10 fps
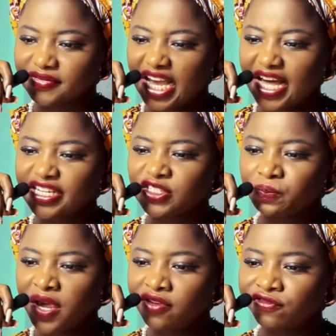And it's
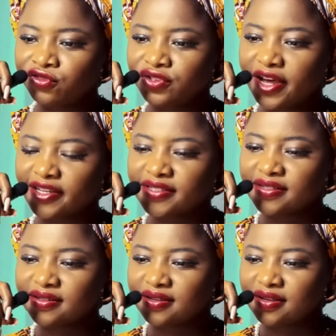painful that
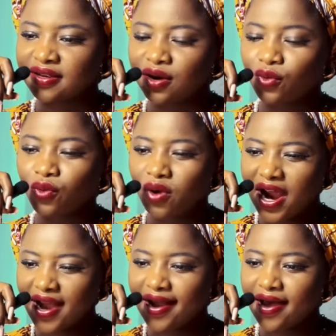
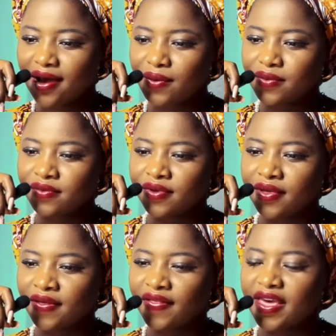right now
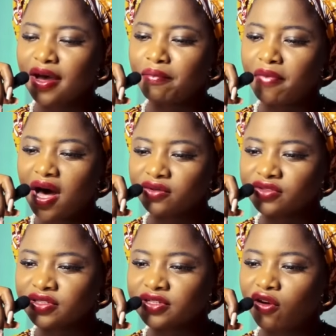the
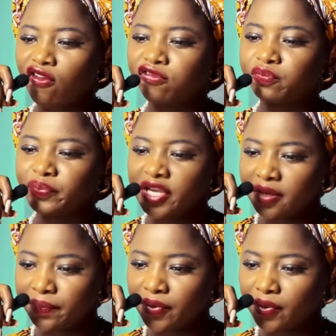amount of
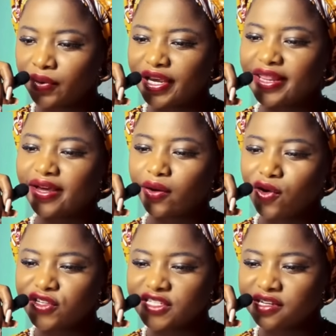people in the
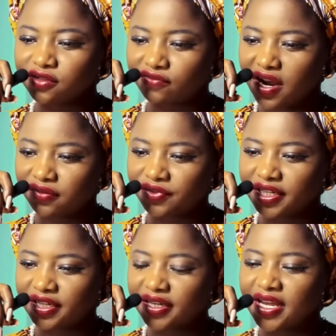continent of
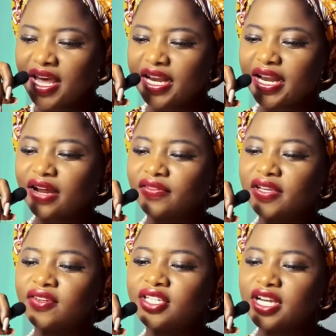Africa that have
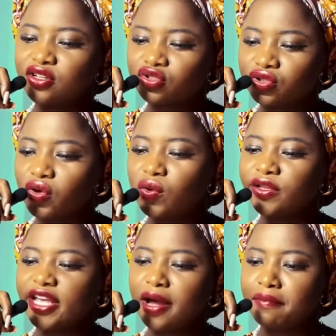given their soul,
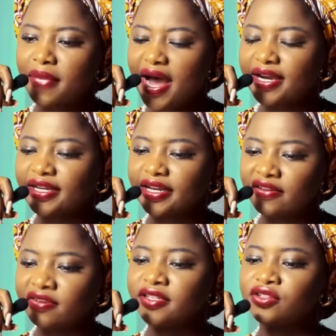their mind and
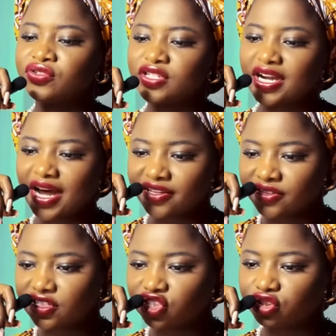everything to the
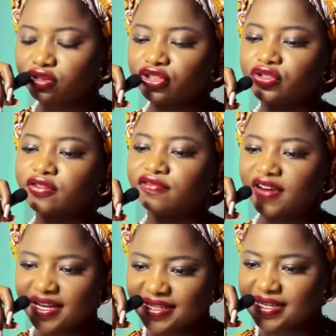Catholic Church, to the
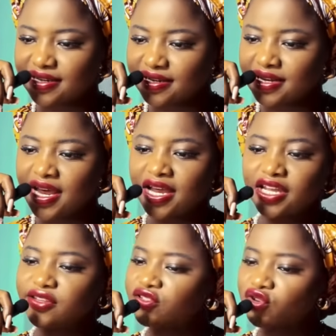Vatican,
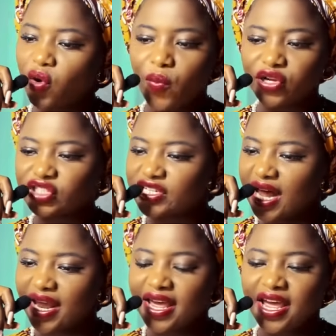is so much
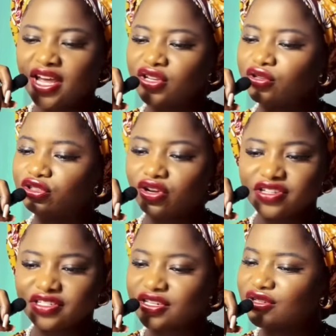that you just